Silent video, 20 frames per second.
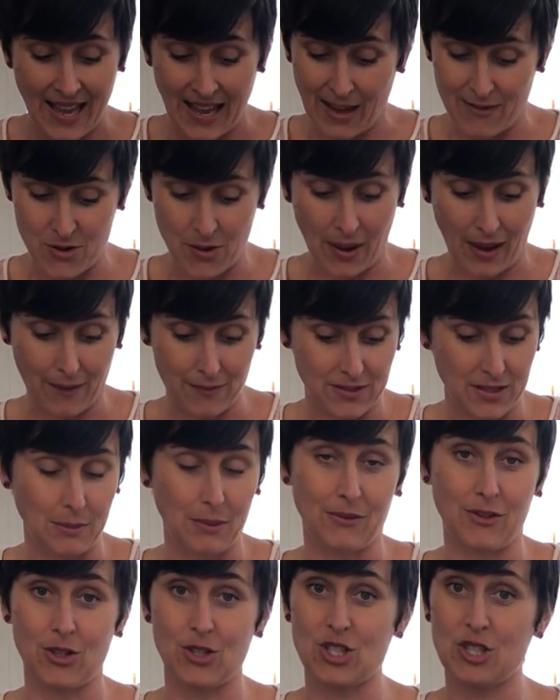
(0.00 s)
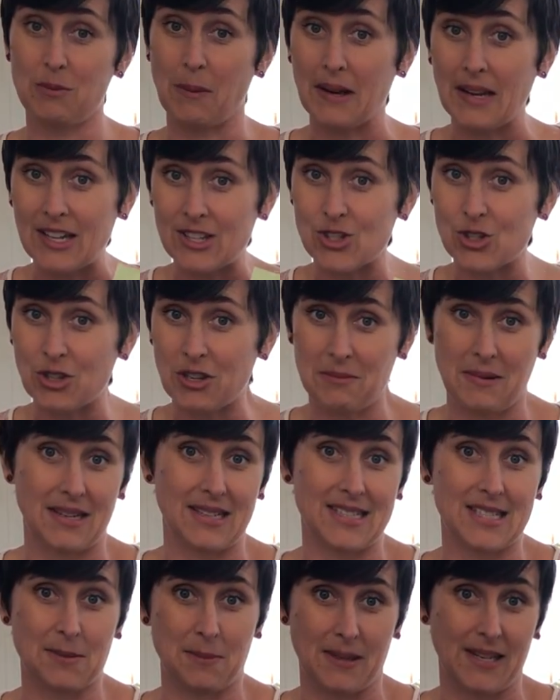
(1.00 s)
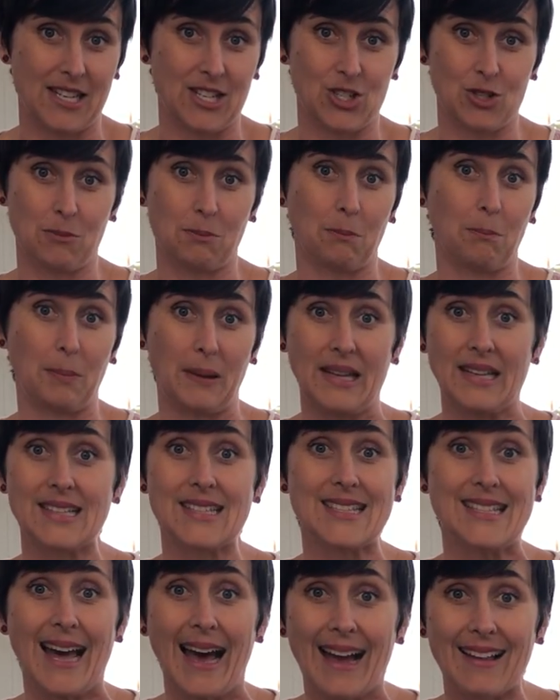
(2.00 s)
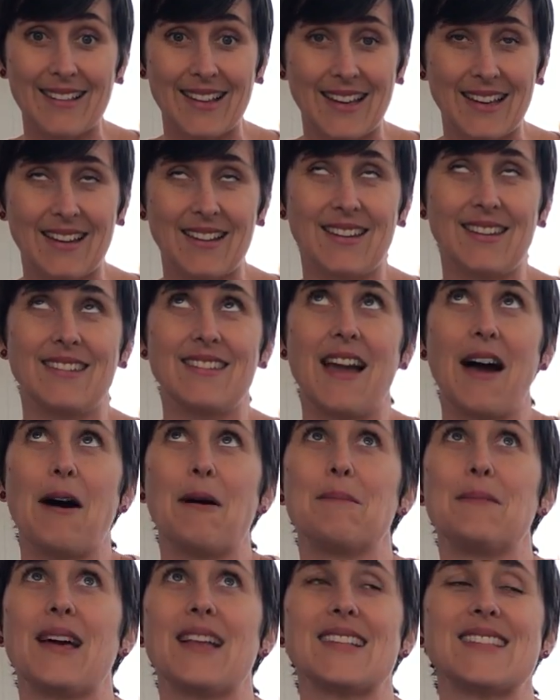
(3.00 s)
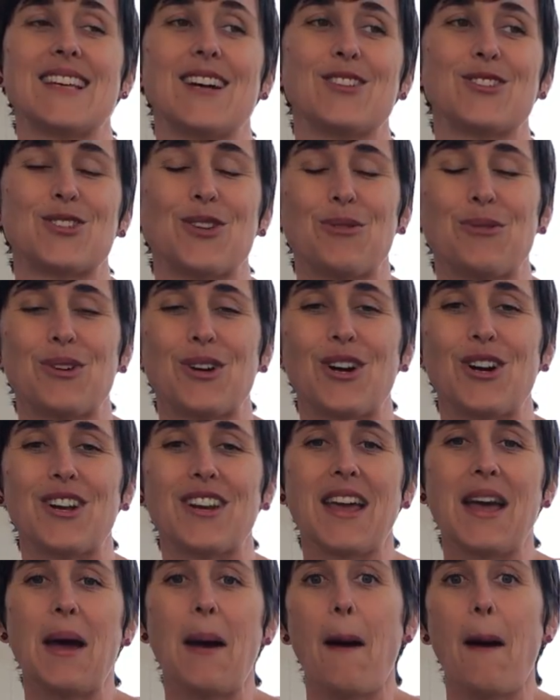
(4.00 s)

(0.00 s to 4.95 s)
If you have some of your spinach, you can make a spinach and beet salad. Yum, that sounds so good.